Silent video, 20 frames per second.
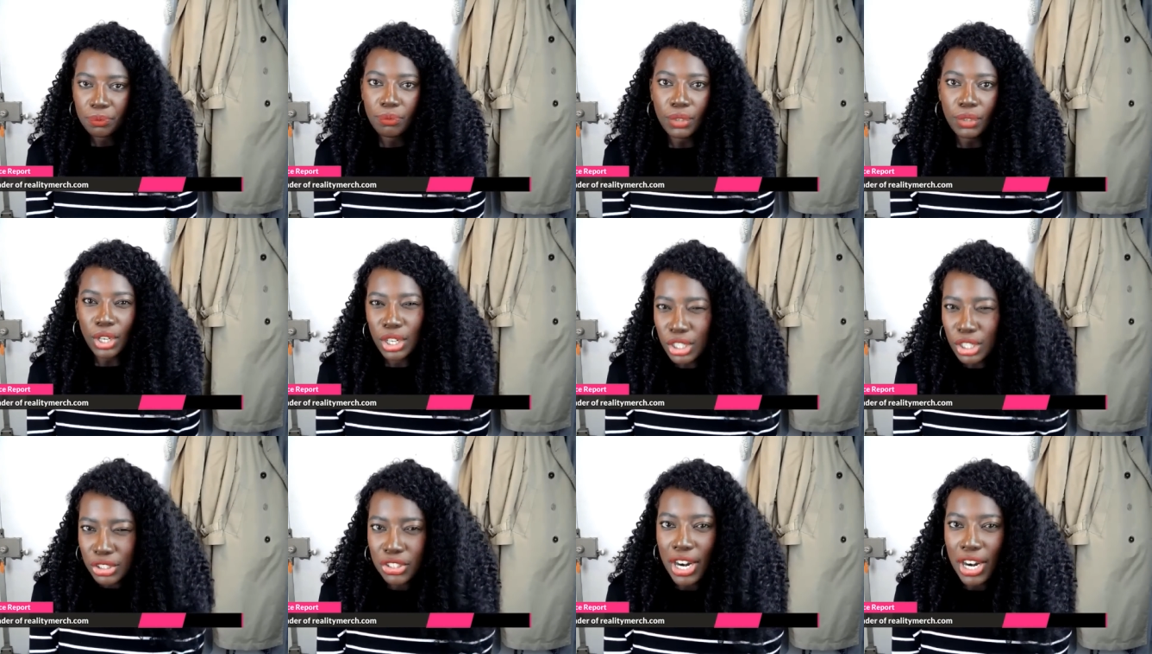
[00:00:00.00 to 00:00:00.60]

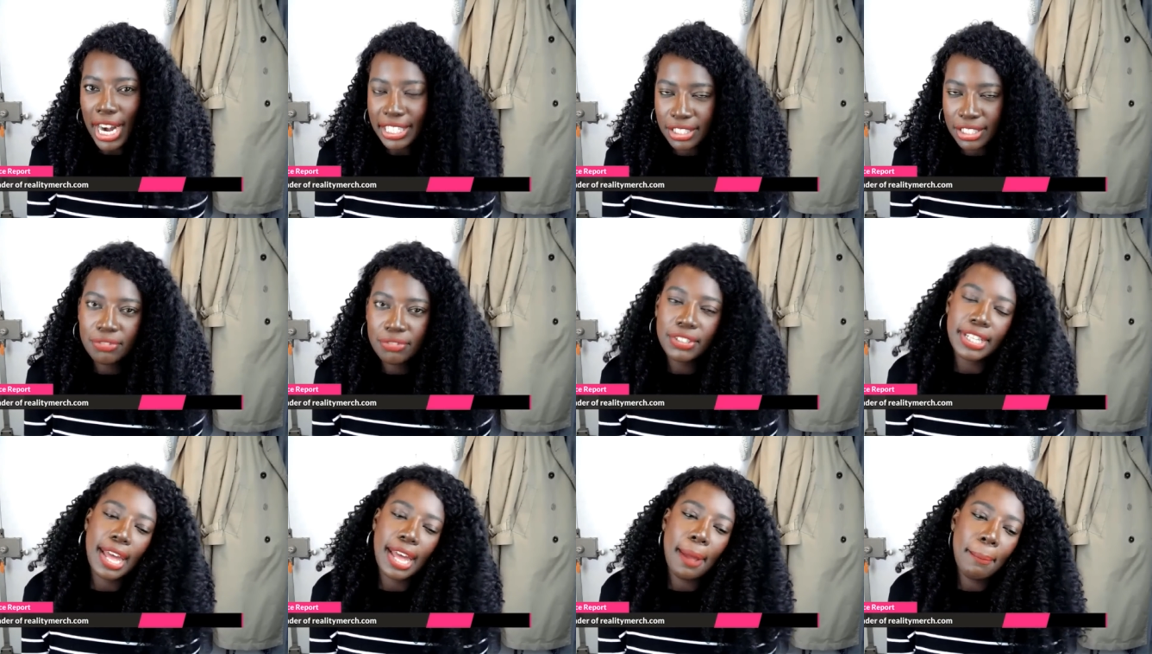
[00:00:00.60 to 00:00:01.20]
attraction
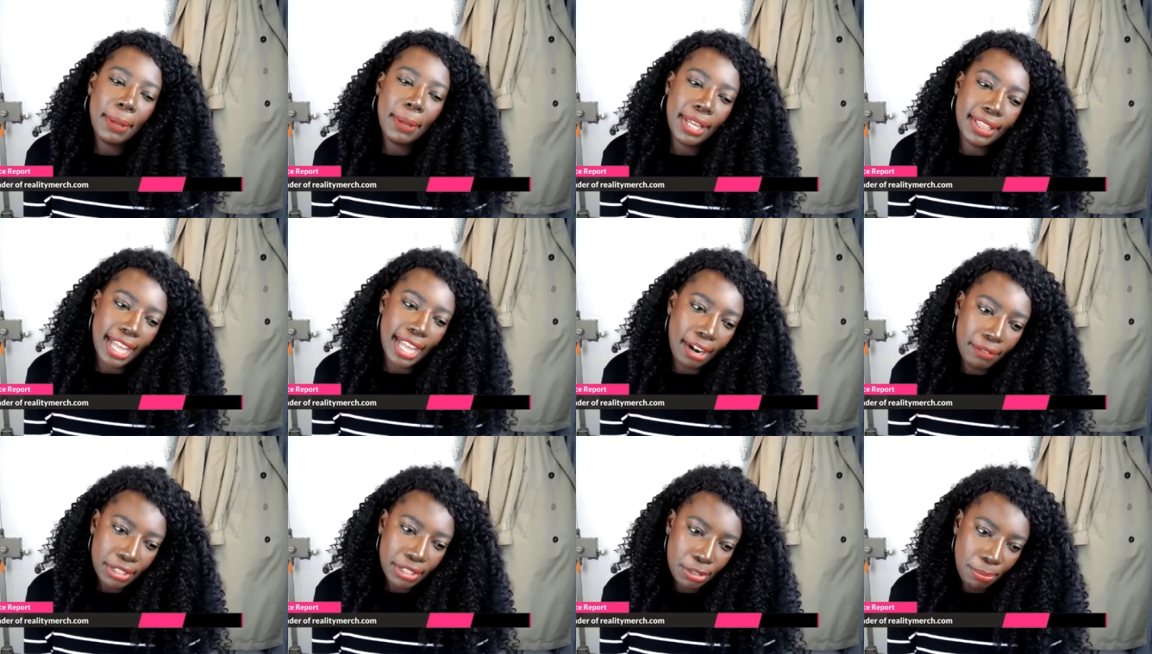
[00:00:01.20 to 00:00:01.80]
for them in
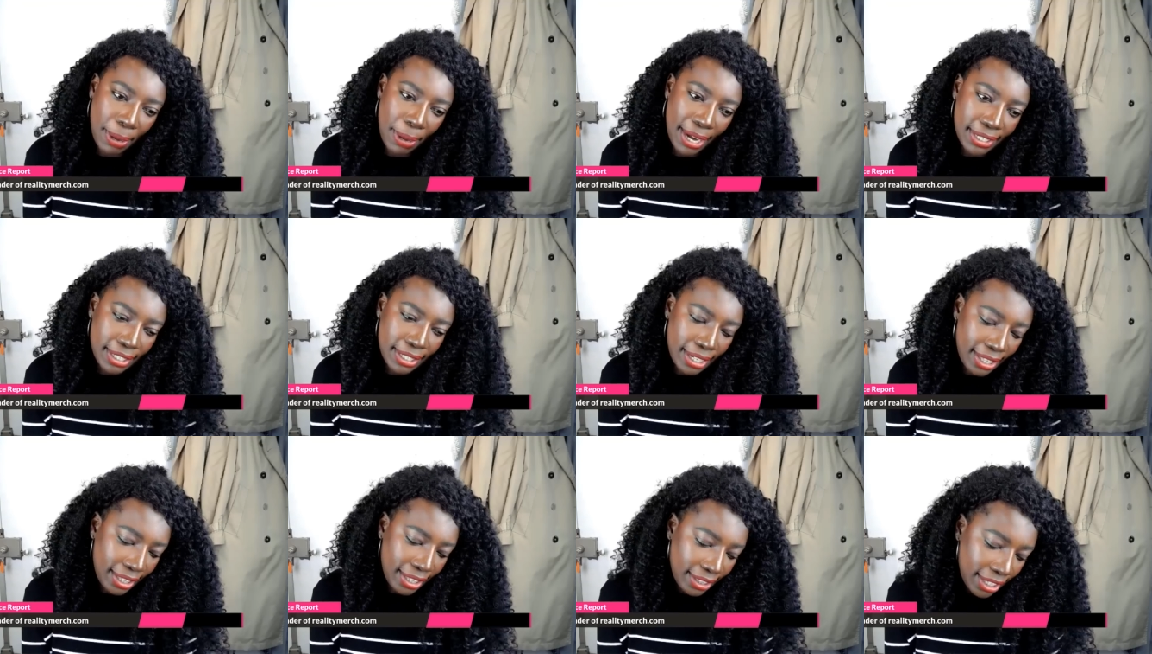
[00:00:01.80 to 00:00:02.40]
that respect. And
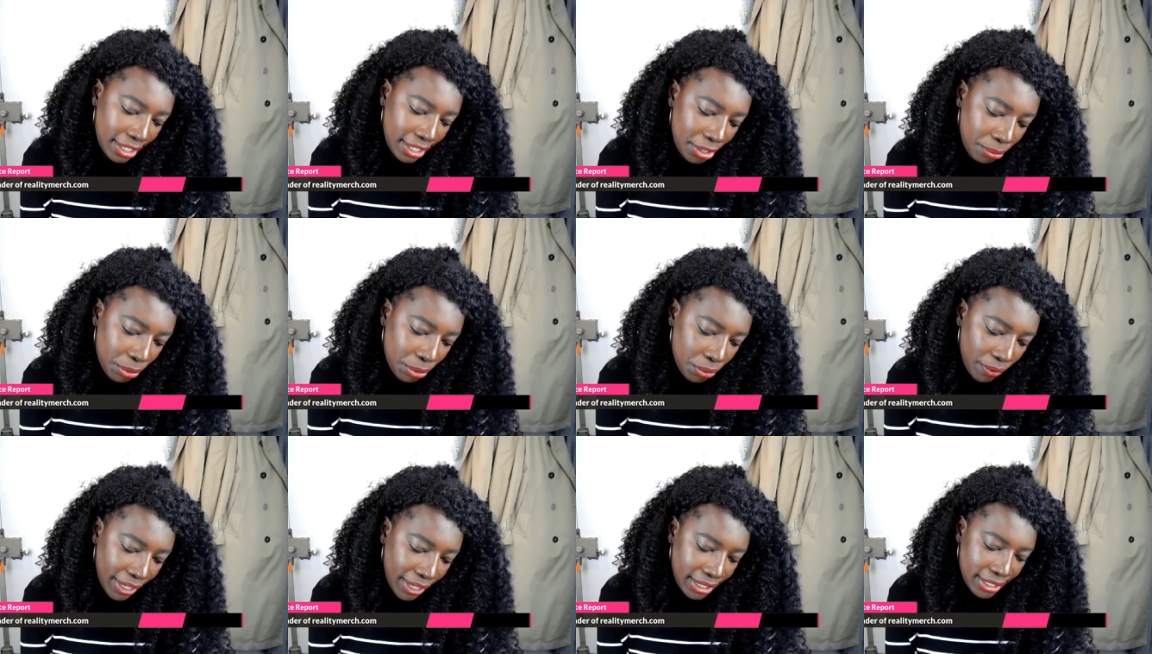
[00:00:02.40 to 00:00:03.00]
I think that he was
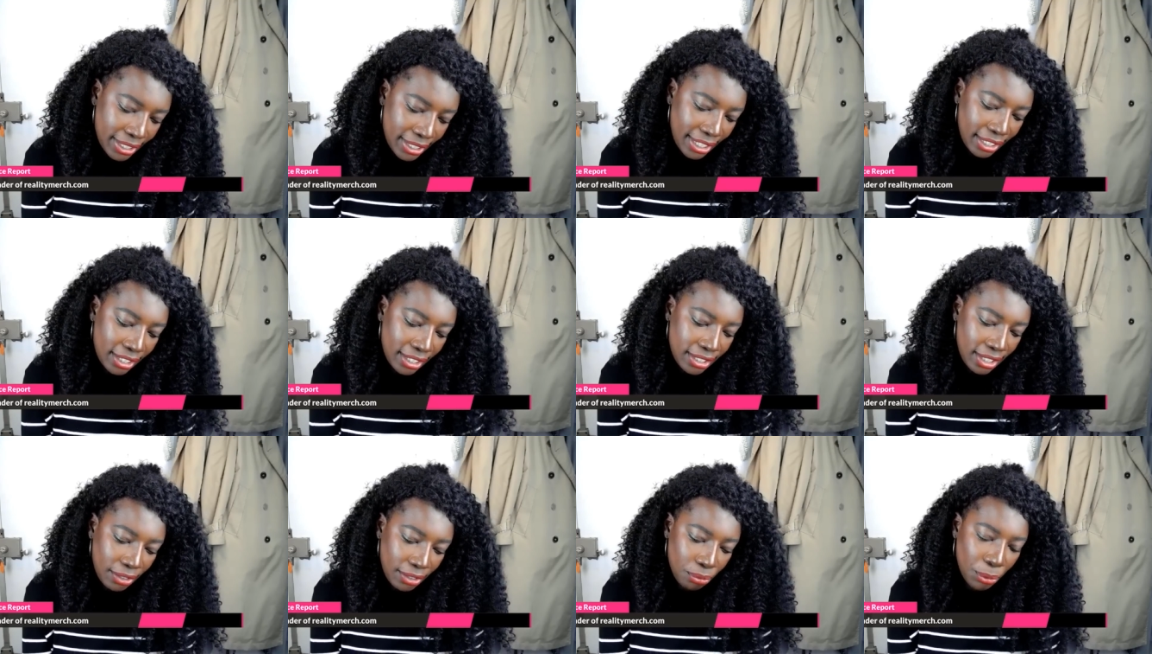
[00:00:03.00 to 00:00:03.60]
right to say,
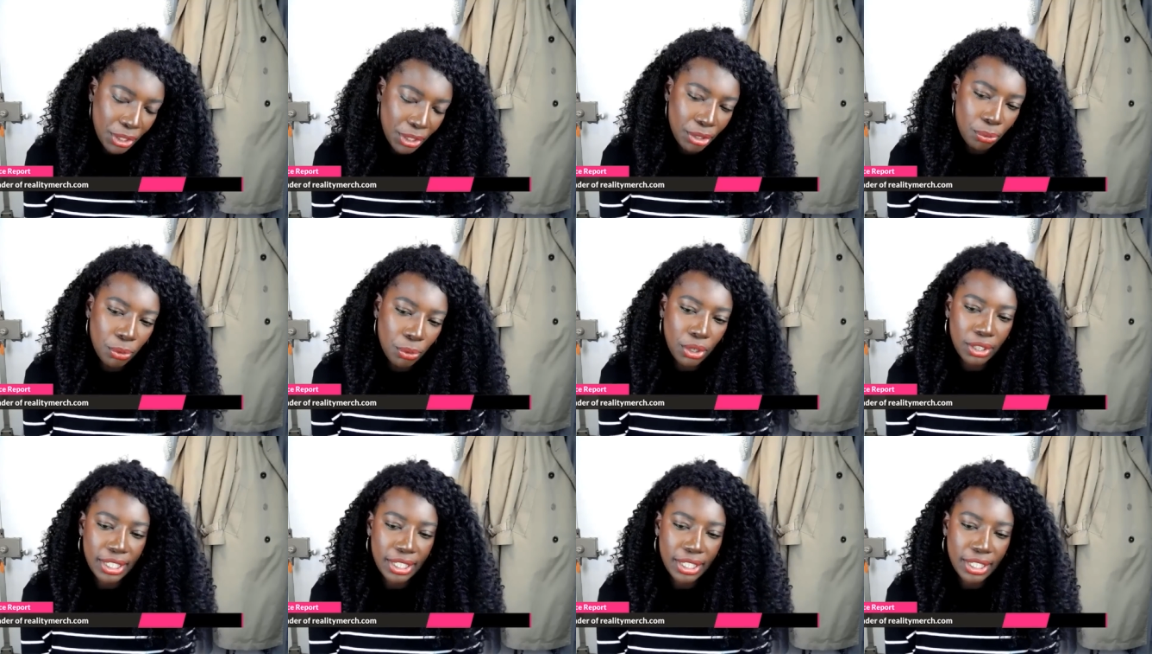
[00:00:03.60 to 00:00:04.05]
listen, we can work.